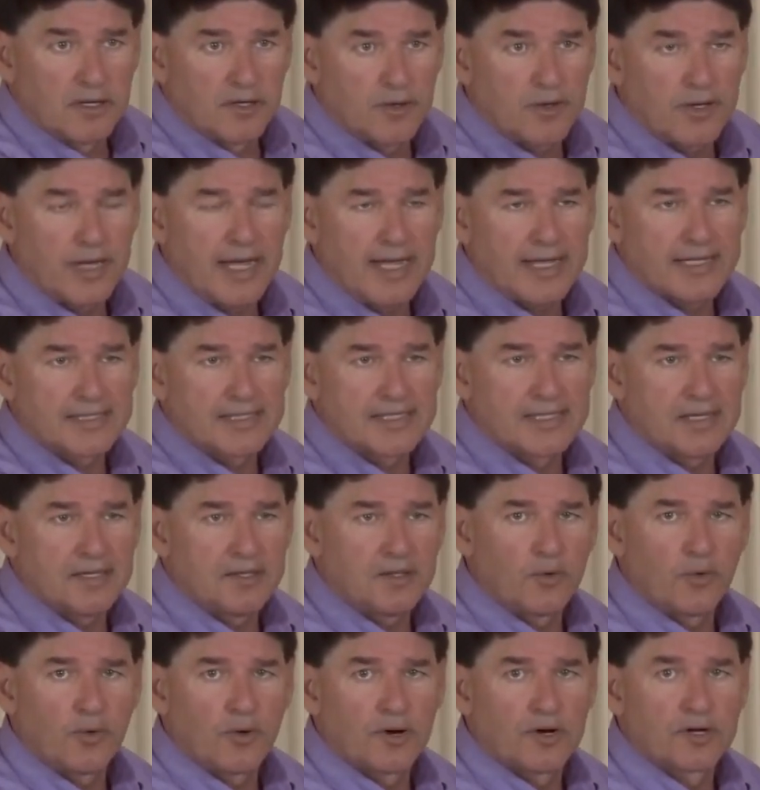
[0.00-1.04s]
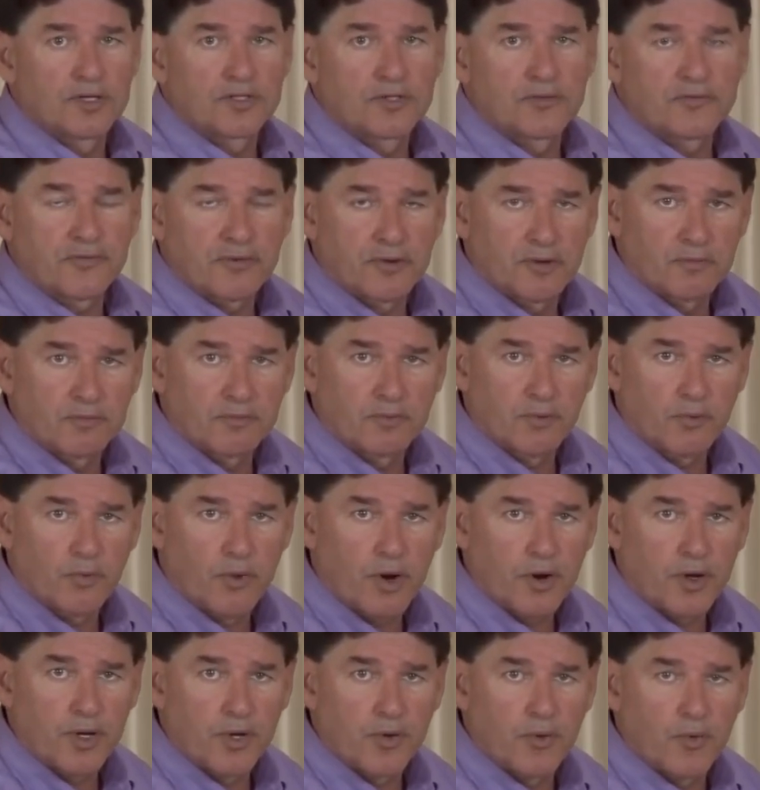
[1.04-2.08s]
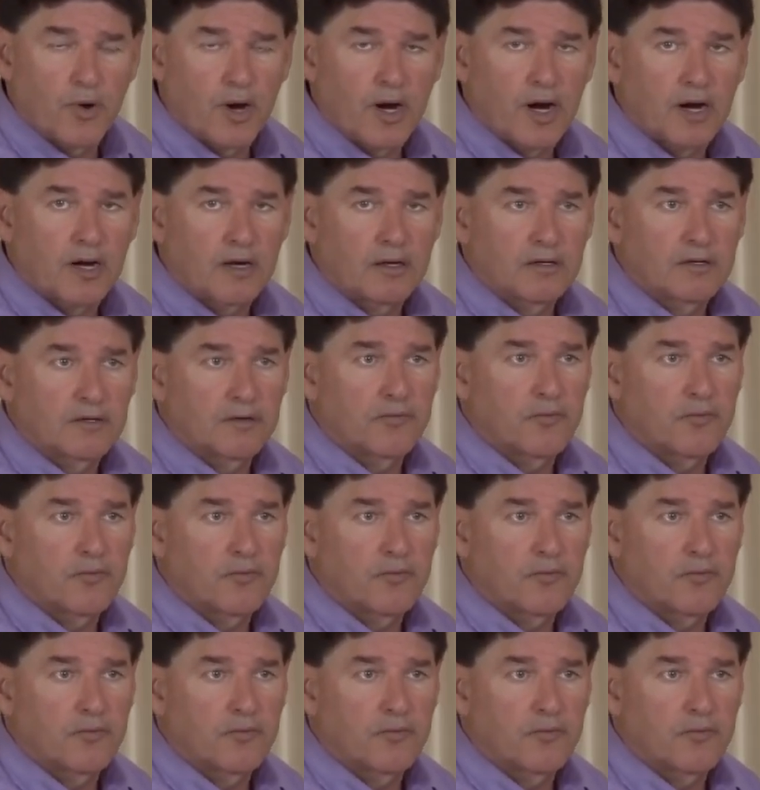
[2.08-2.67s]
you can't see the words from where you are